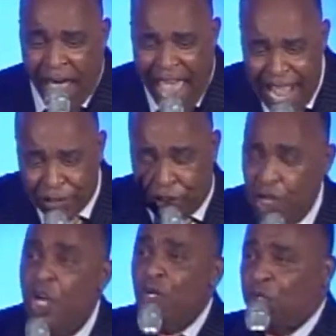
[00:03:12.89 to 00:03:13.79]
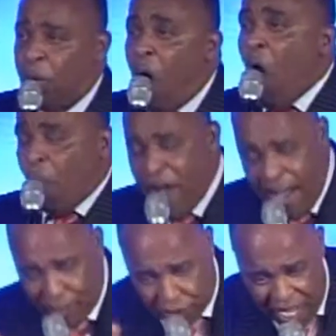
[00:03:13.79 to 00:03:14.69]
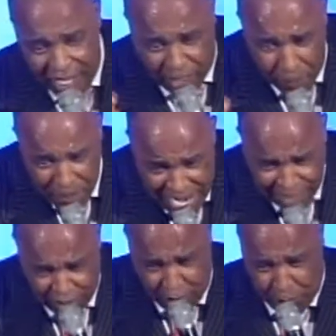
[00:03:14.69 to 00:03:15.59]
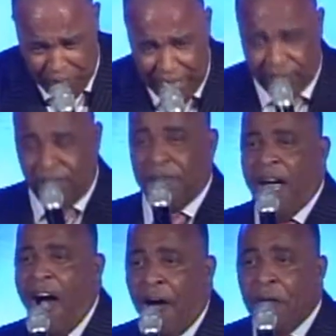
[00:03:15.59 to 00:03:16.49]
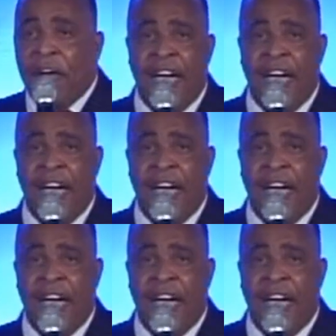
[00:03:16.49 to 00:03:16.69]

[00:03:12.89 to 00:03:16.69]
As usual, we ought to stay committed to the things of God.